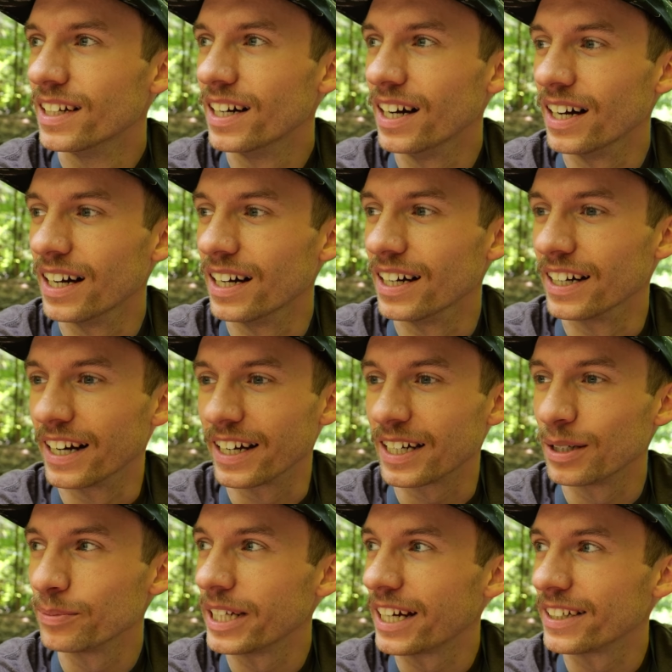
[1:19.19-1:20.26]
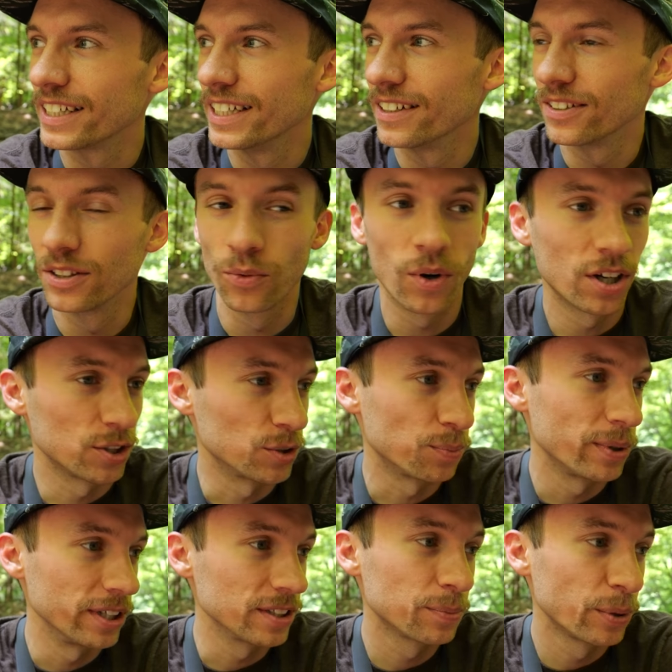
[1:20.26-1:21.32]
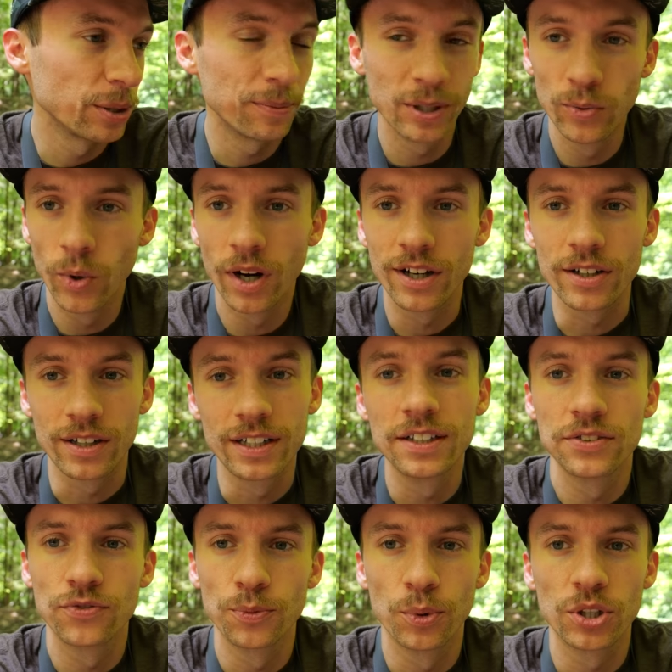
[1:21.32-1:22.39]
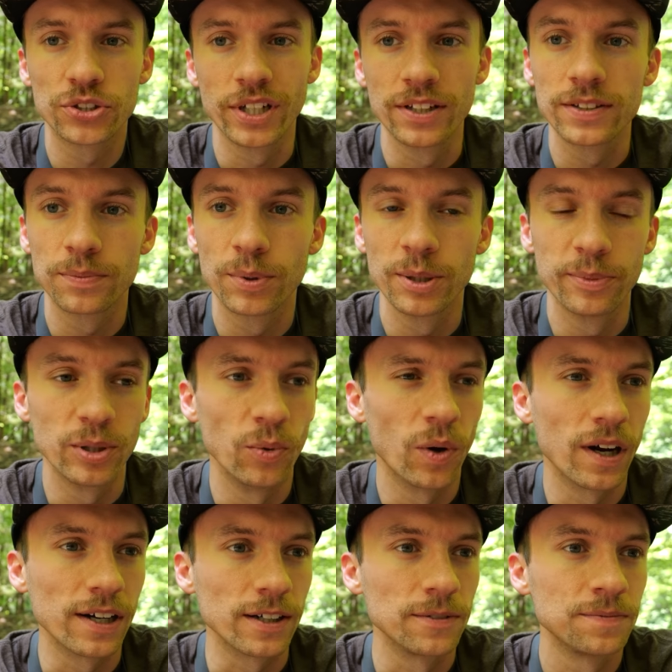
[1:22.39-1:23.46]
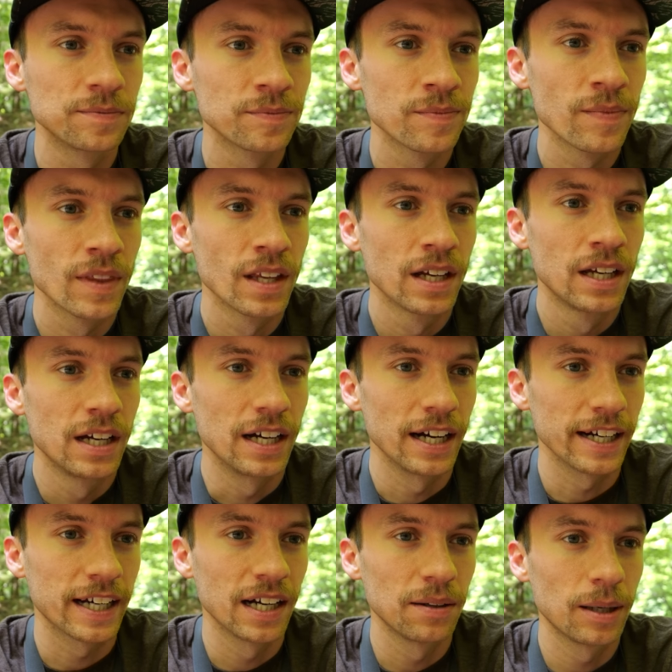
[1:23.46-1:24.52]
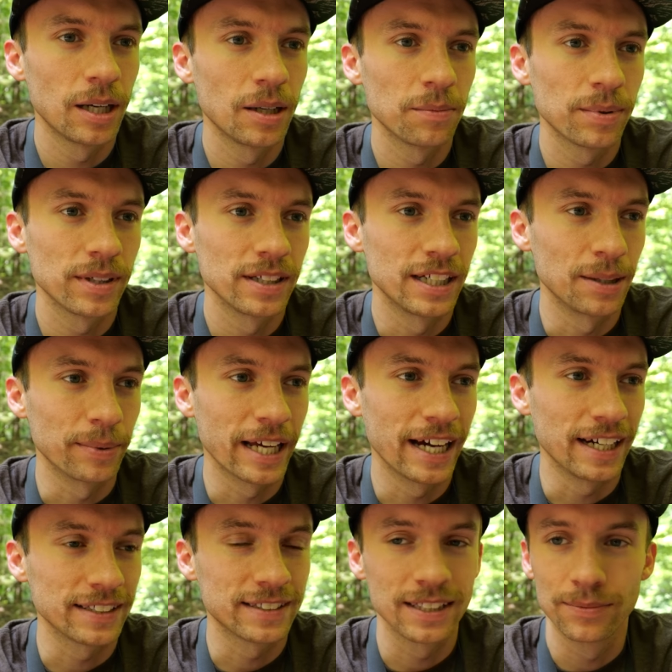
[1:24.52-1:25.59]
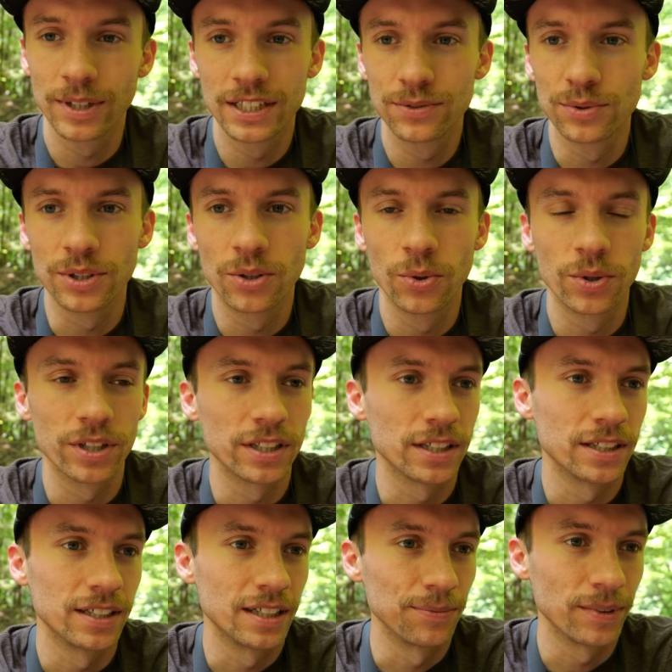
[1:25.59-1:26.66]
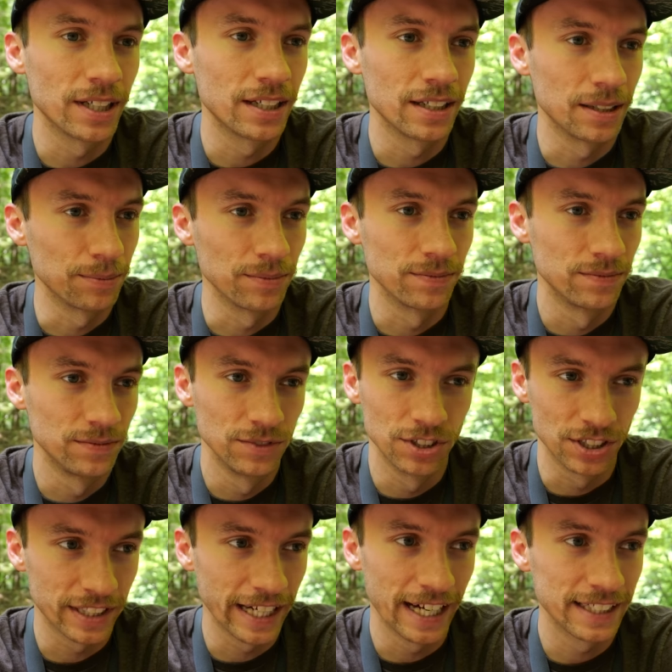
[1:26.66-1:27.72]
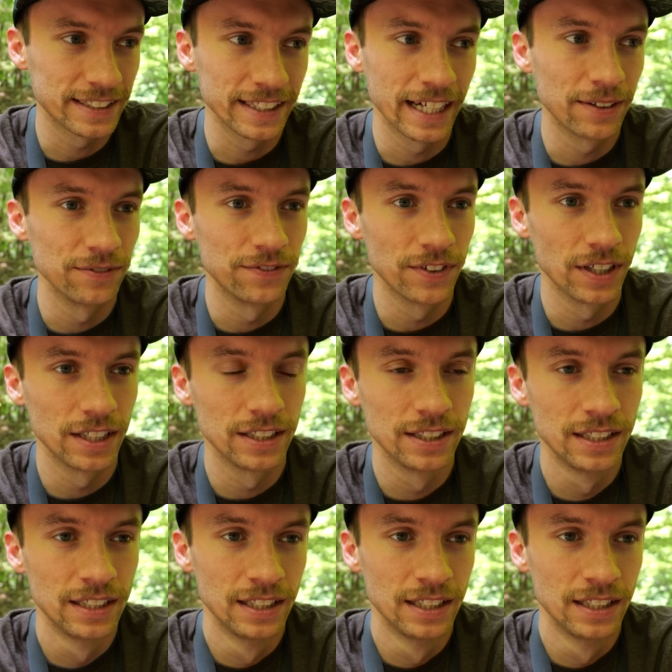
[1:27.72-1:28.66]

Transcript: Uh, and I come down here and the water's pretty, pretty big water, at least for brook trout, it's pretty big water. And I come up and I'm casting, I'm not even recording, and I'm not, I'm just casting, having fun.